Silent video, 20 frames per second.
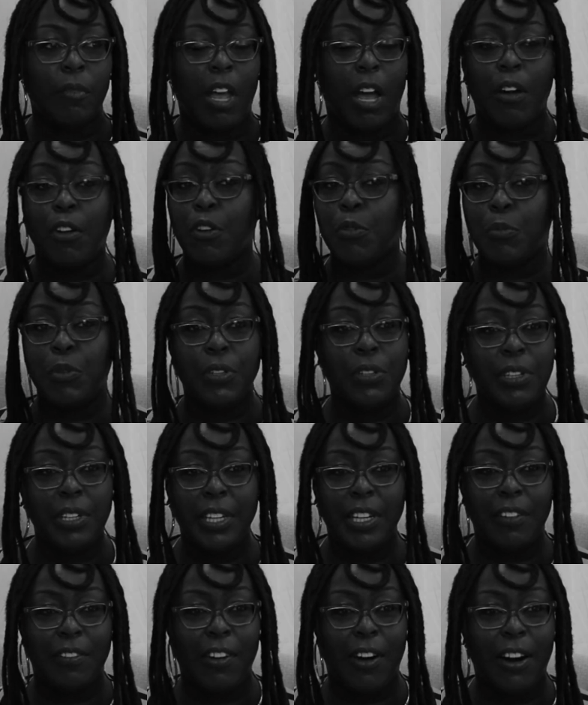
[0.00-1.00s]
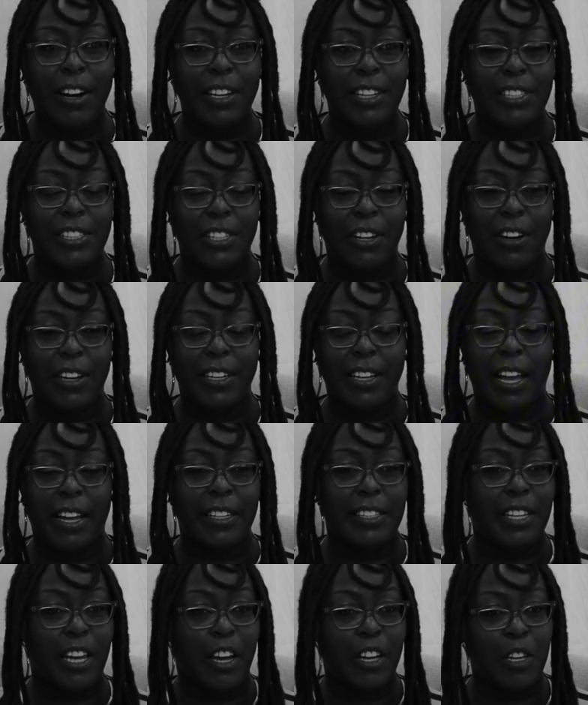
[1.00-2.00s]
our community of artists are
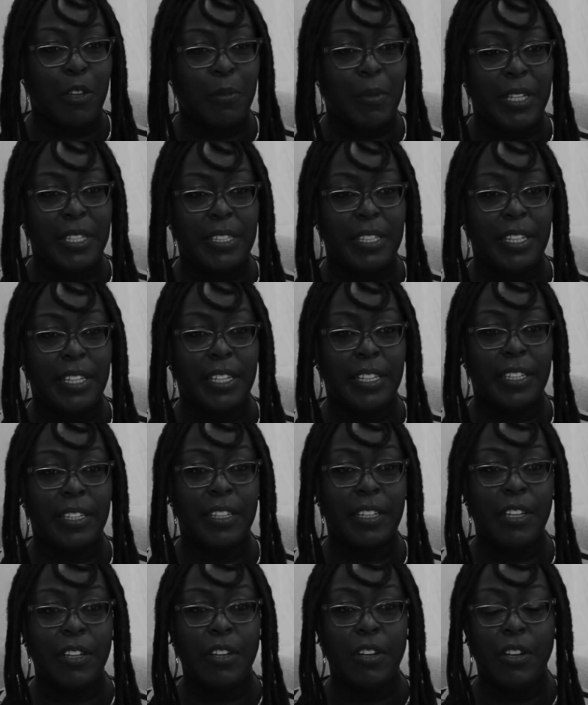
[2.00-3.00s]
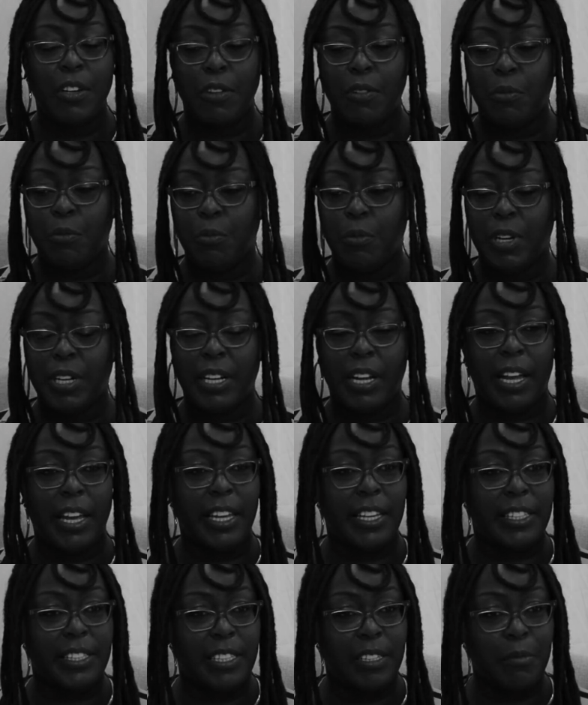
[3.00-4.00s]
not documented. We're not
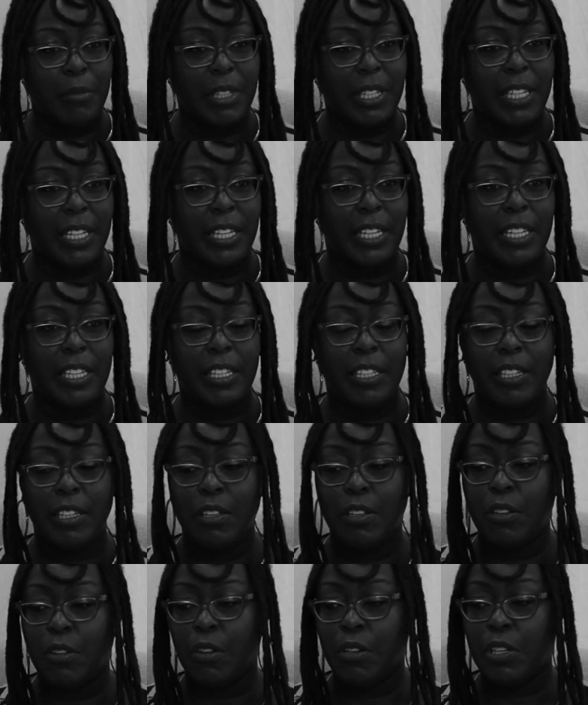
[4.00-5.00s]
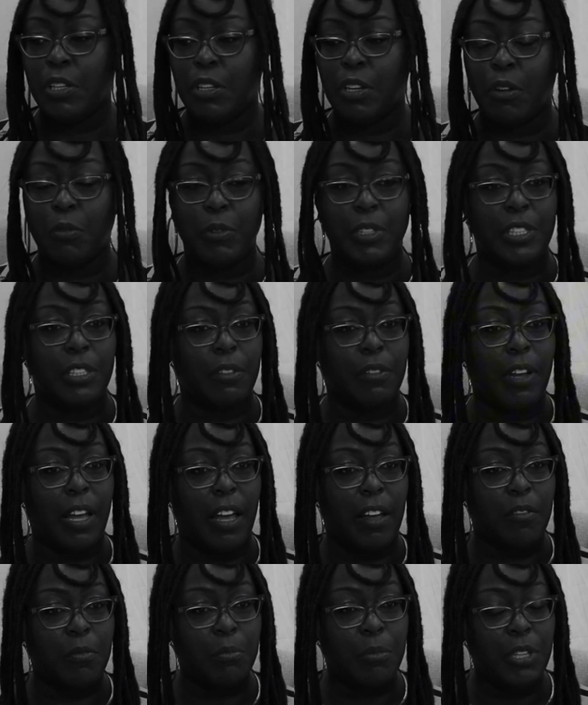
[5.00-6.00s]
exhibited. We don't
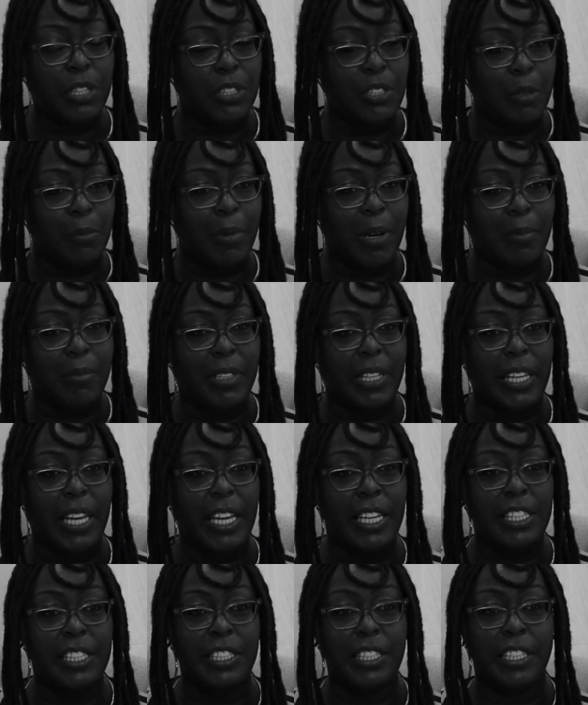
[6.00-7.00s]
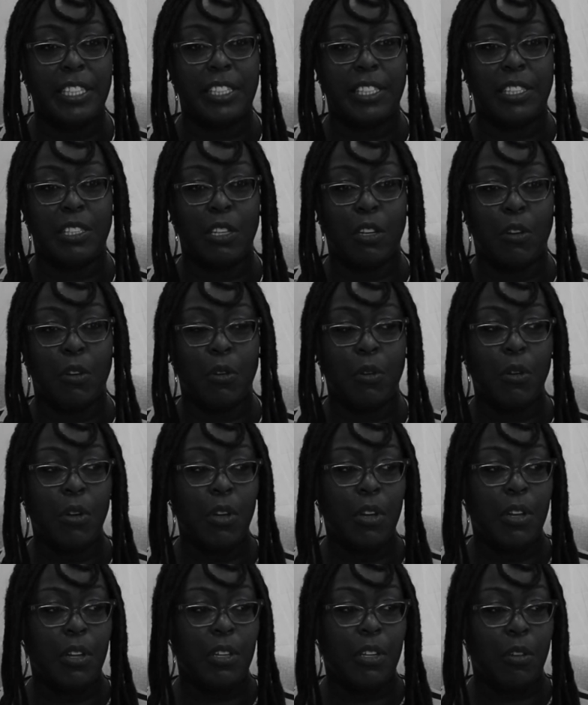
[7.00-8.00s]
have books or publications. So
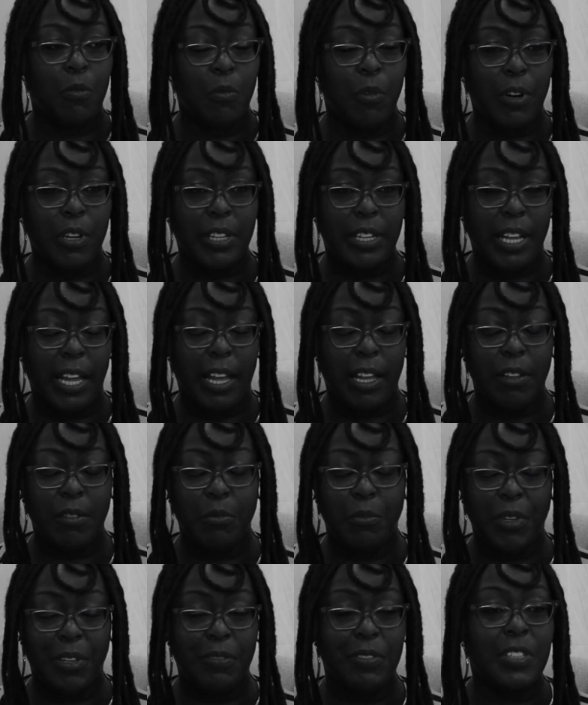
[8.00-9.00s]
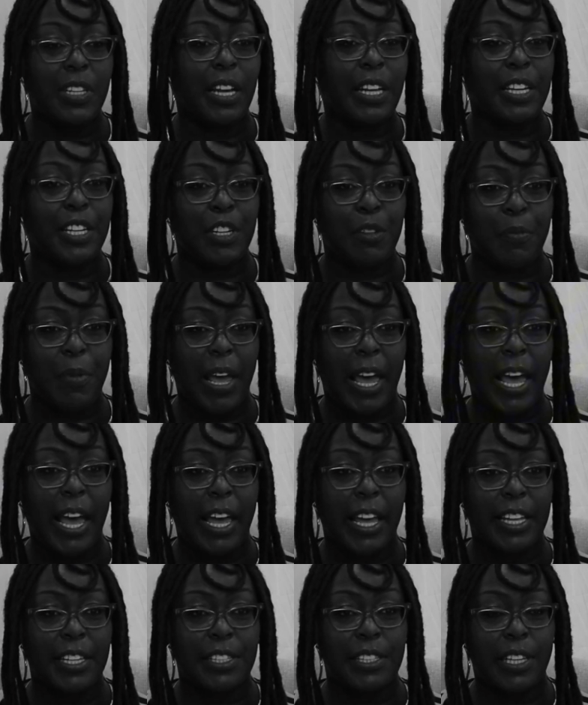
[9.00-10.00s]
the work that we've done in the
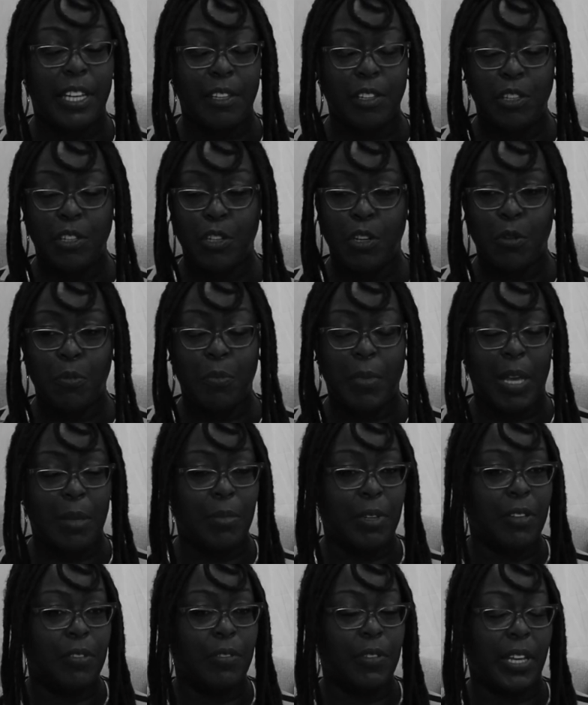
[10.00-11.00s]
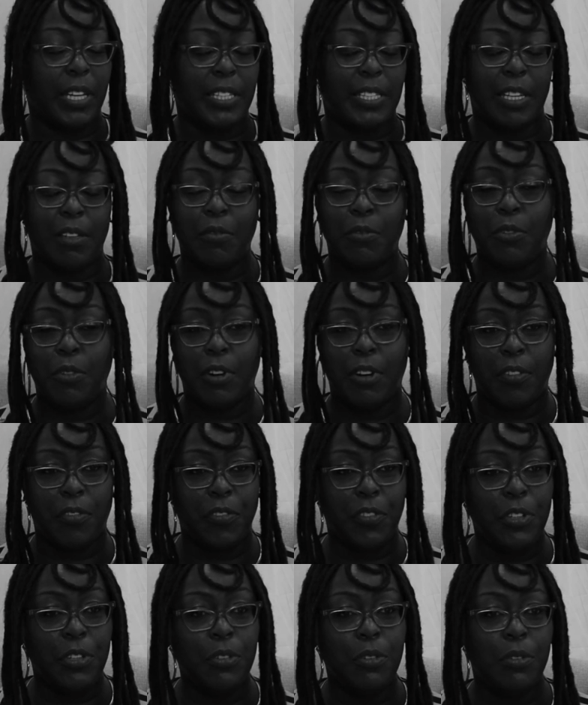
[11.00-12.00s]
past, maybe except for a
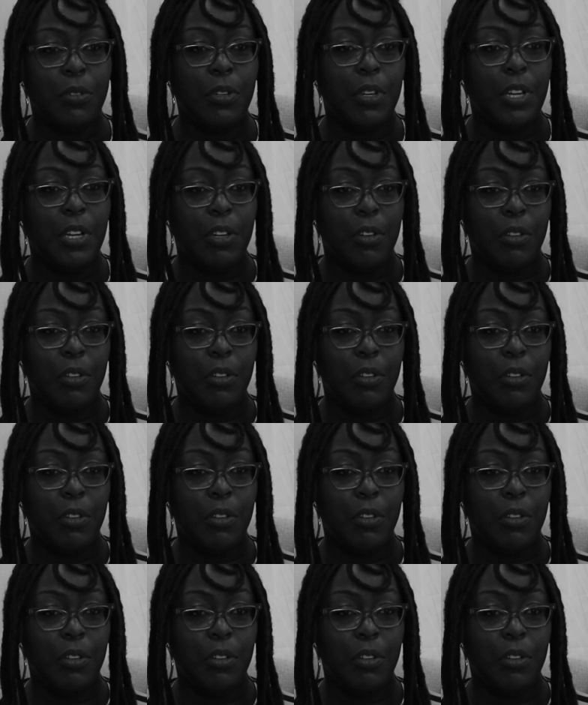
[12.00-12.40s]
few,